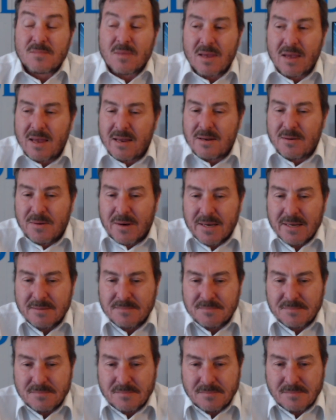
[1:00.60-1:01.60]
anyway,
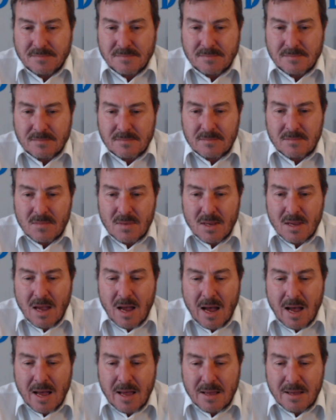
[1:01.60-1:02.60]

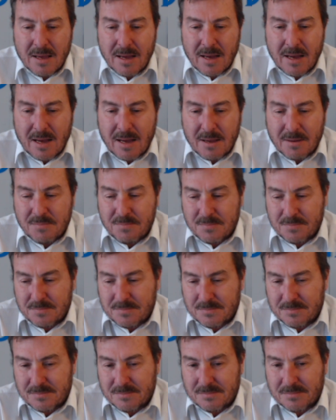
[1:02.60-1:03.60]
I
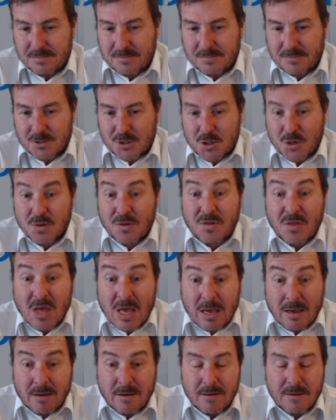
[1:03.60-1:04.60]
should
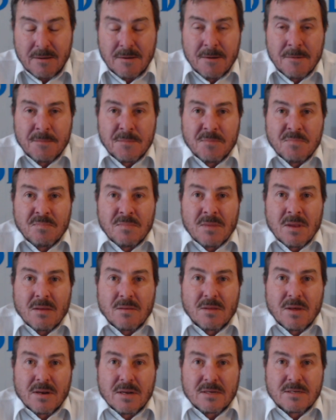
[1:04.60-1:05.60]
think
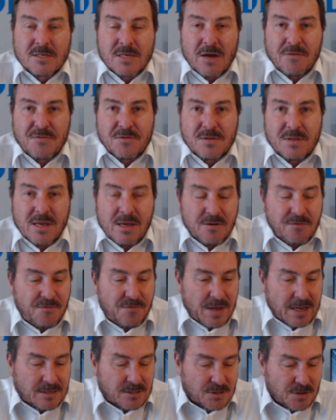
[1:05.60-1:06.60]
that it suffered the
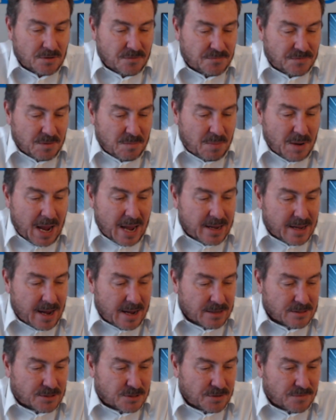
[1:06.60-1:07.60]
effects of the
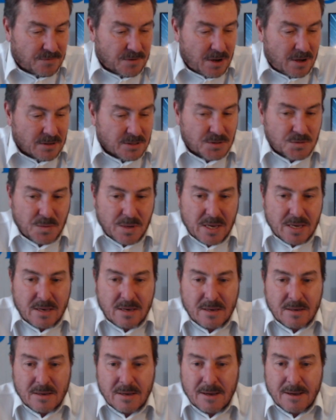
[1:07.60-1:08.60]
blackouts of last
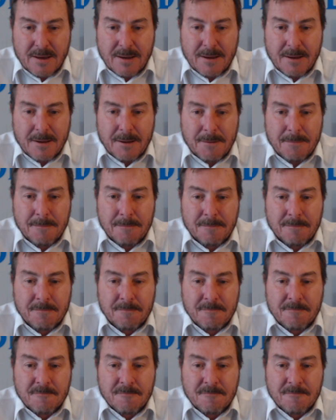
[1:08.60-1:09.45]
week. And